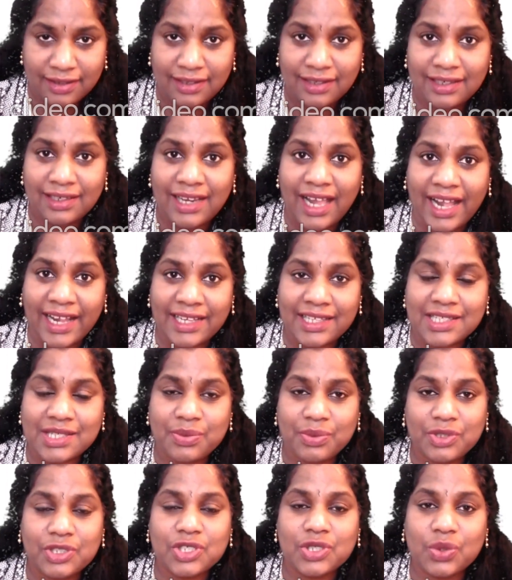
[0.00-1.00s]
lines
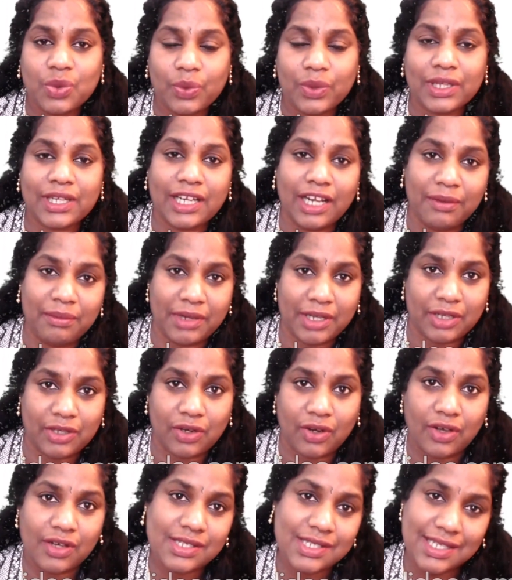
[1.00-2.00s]
which you will come
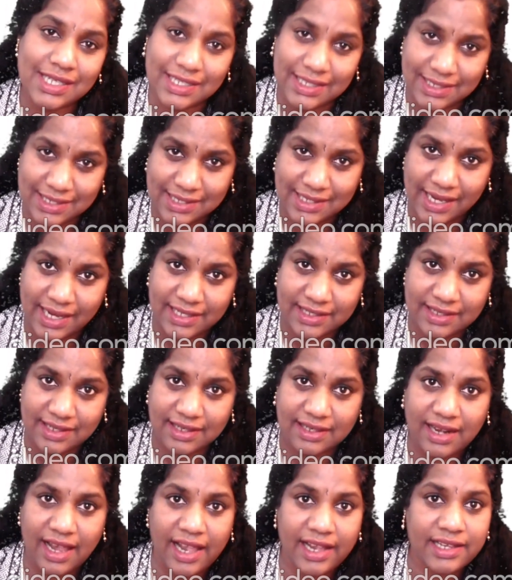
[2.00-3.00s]
across,
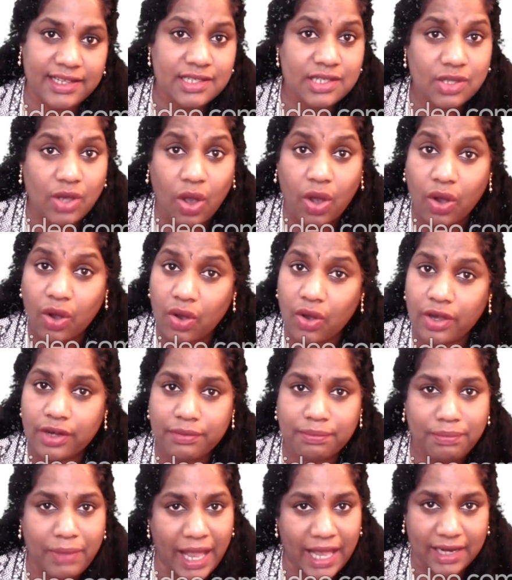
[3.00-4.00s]
intersecting lines or
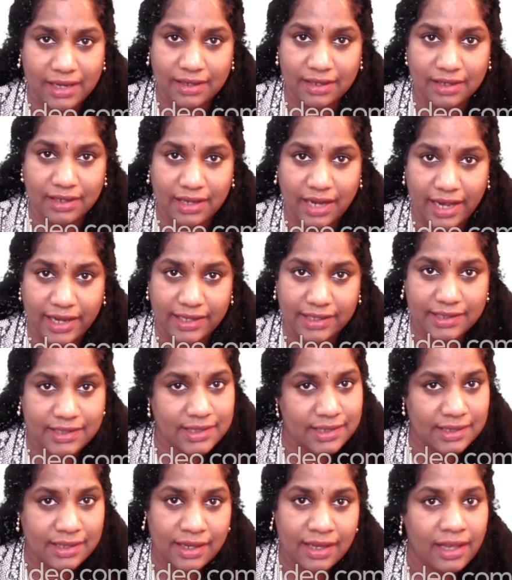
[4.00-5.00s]
parallel
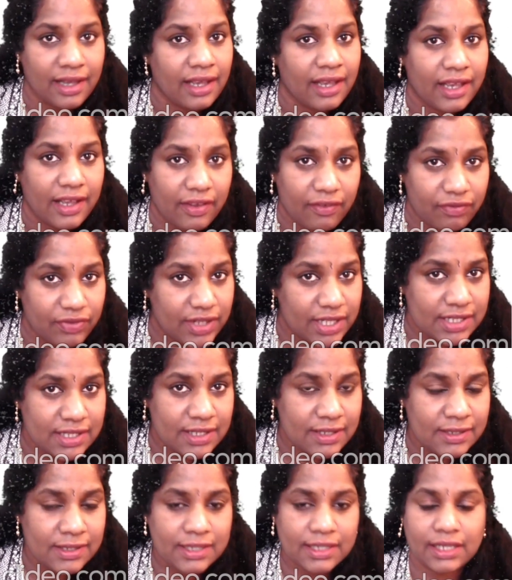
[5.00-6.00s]
lines. If this
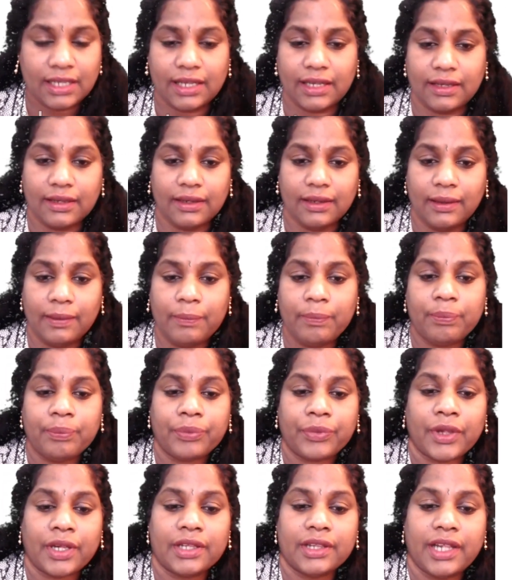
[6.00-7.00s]
is clear,
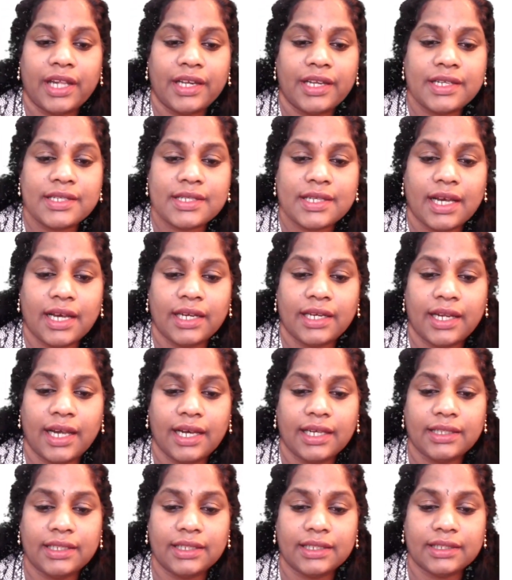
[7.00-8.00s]
there is
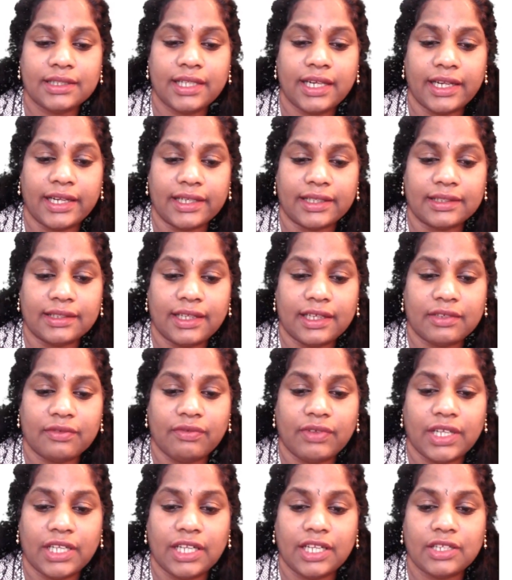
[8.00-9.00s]
another thing that
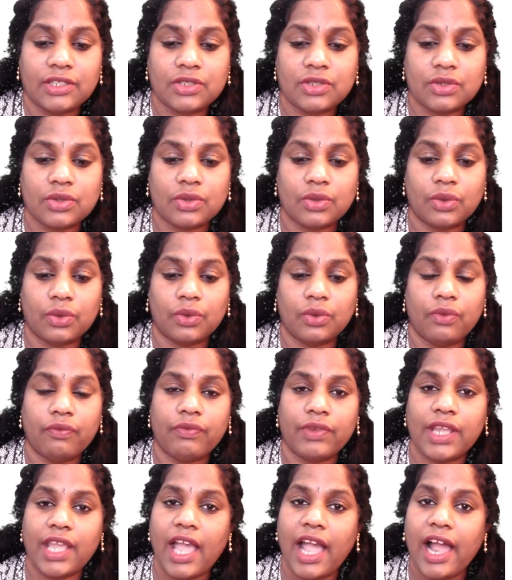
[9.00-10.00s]
we need to know.
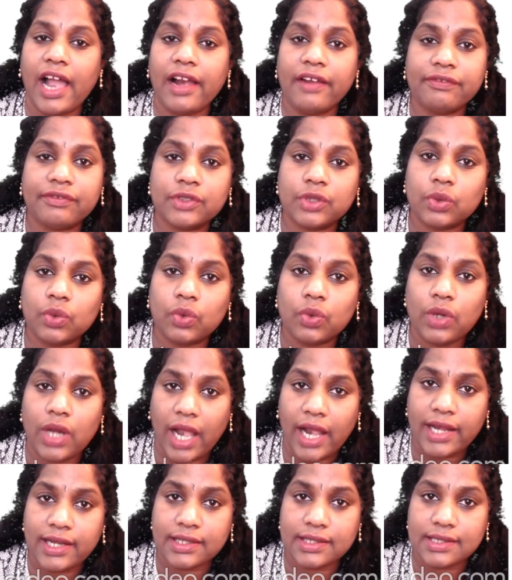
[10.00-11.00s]
We have two
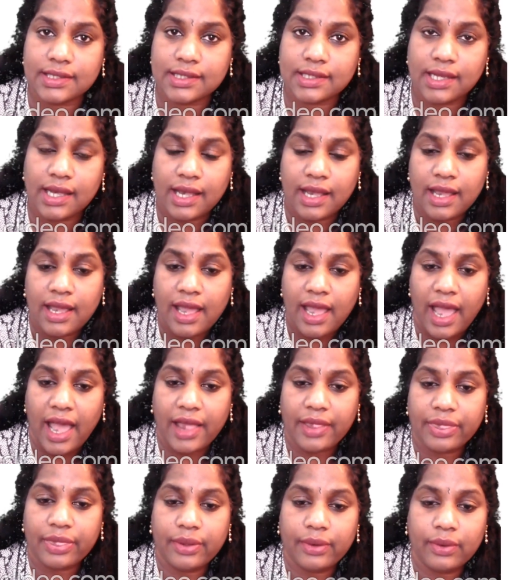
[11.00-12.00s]
lines
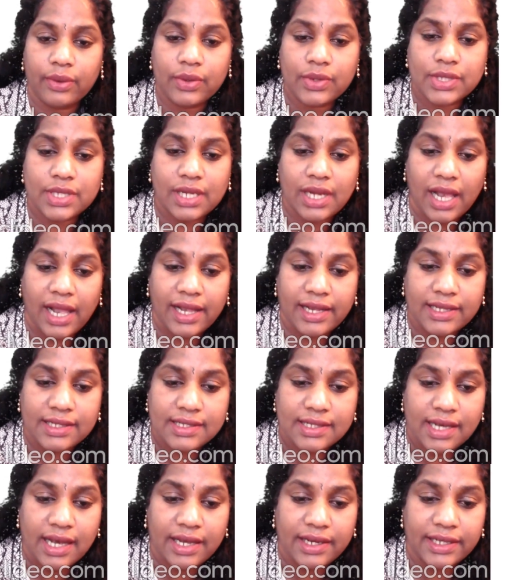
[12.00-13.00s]
and those lines
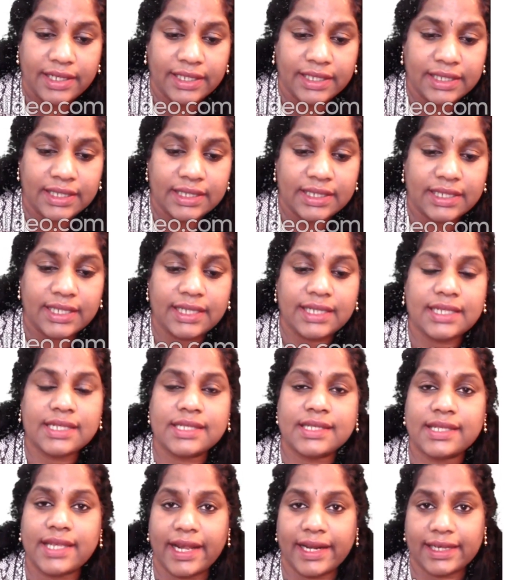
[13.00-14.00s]
are
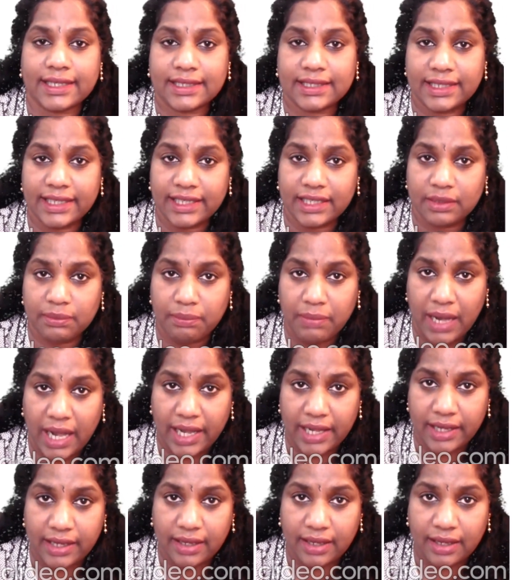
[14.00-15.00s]
intersected
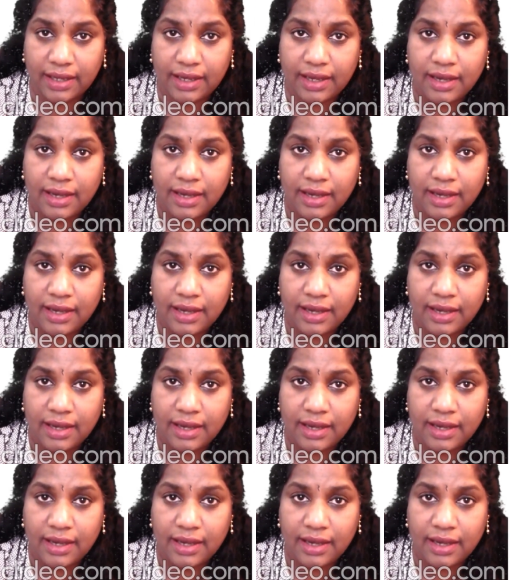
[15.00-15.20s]
by